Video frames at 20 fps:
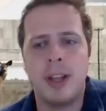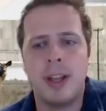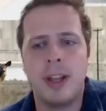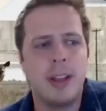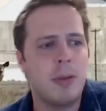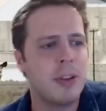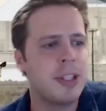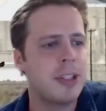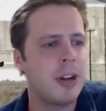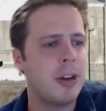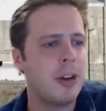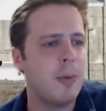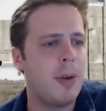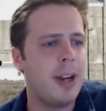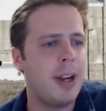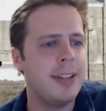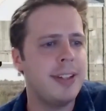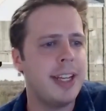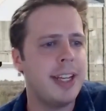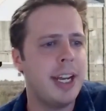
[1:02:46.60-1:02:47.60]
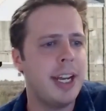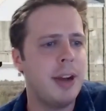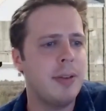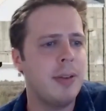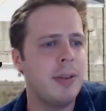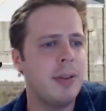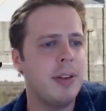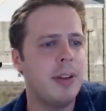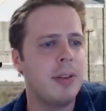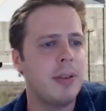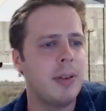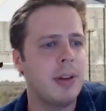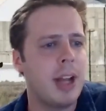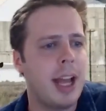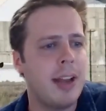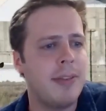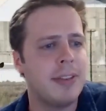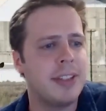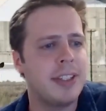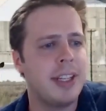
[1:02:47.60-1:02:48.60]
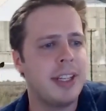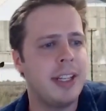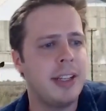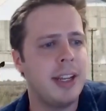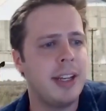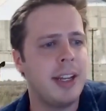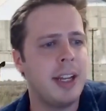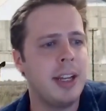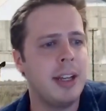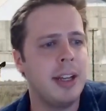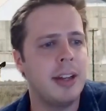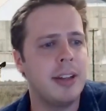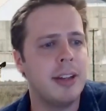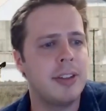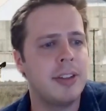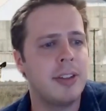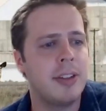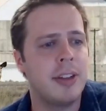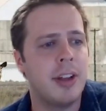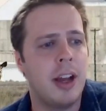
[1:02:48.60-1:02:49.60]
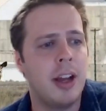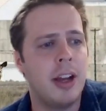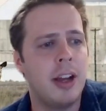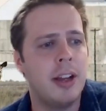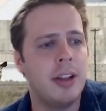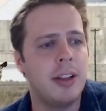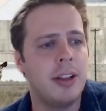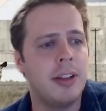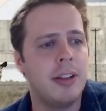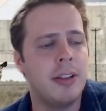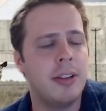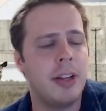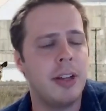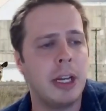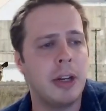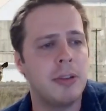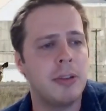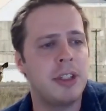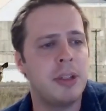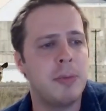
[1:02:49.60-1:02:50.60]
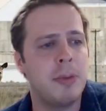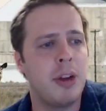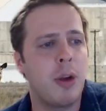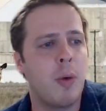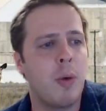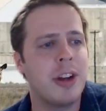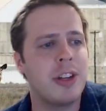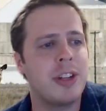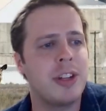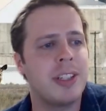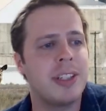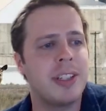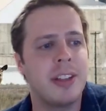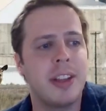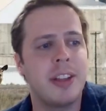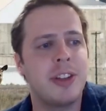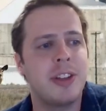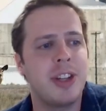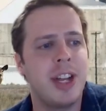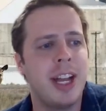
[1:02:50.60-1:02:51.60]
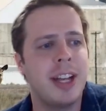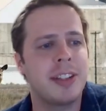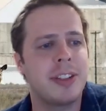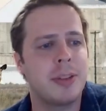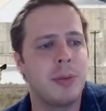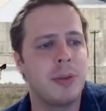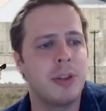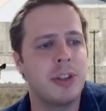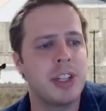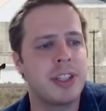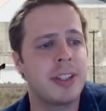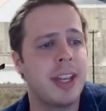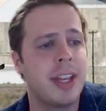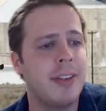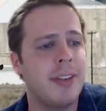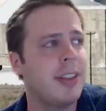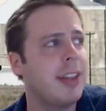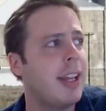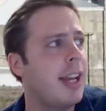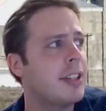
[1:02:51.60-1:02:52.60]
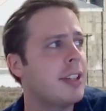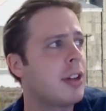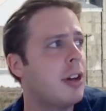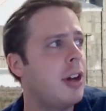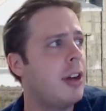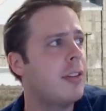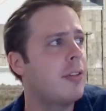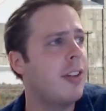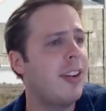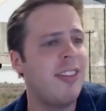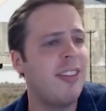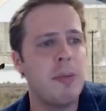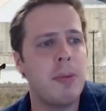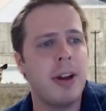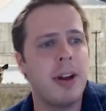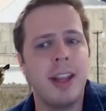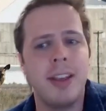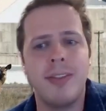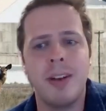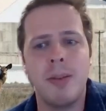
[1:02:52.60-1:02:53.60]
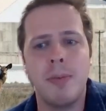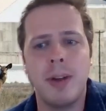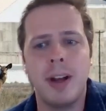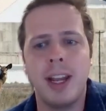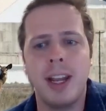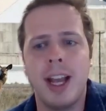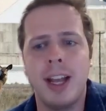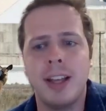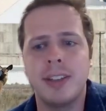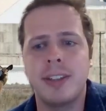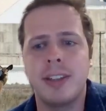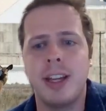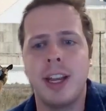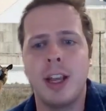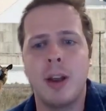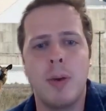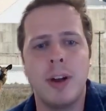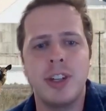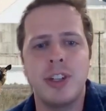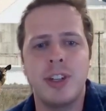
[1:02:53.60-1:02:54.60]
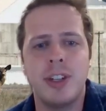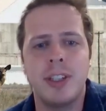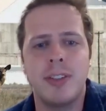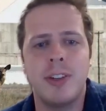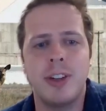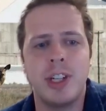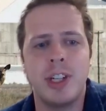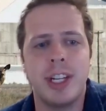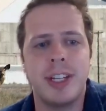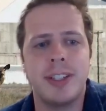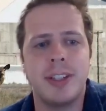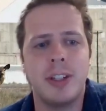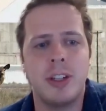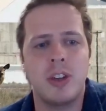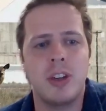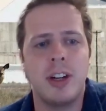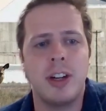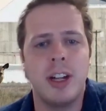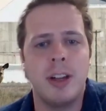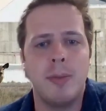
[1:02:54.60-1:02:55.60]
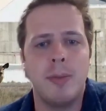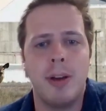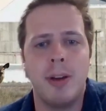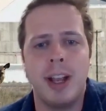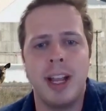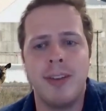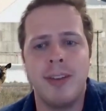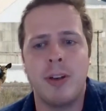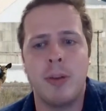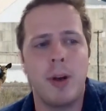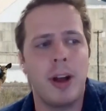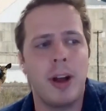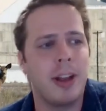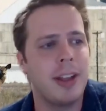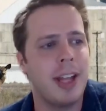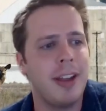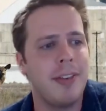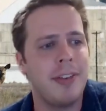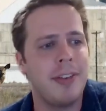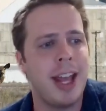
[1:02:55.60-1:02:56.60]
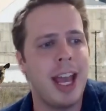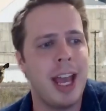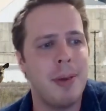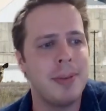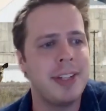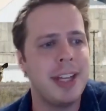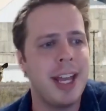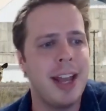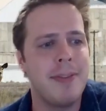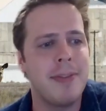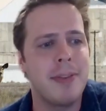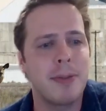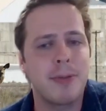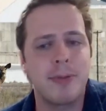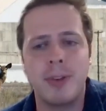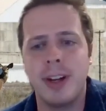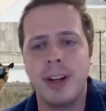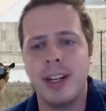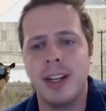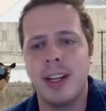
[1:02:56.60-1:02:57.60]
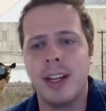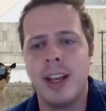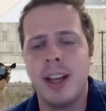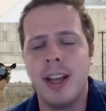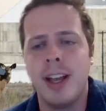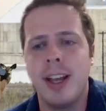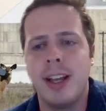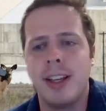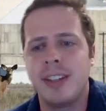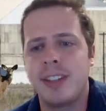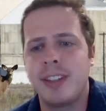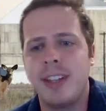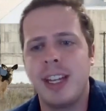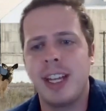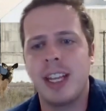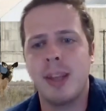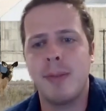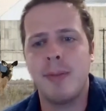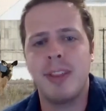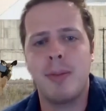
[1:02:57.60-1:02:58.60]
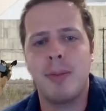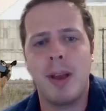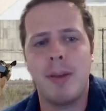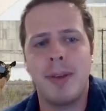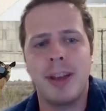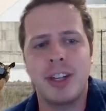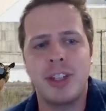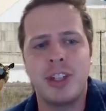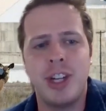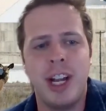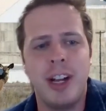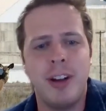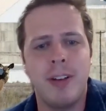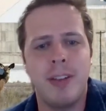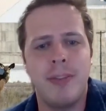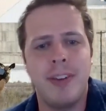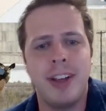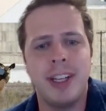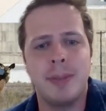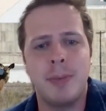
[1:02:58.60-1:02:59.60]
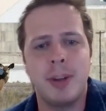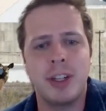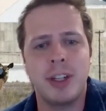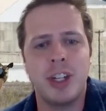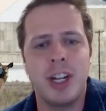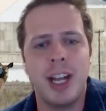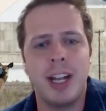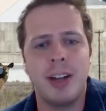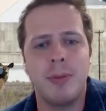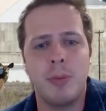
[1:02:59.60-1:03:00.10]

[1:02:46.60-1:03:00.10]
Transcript: I think we're starting to wind down. I haven't seen any, super new questions in the chat. So we'll just give a last call for everybody. If anybody has any questions for Jason and Trina about Hanford Wildlife and Habitat, feel free to stick them in the WebEx chat or the Facebook chat.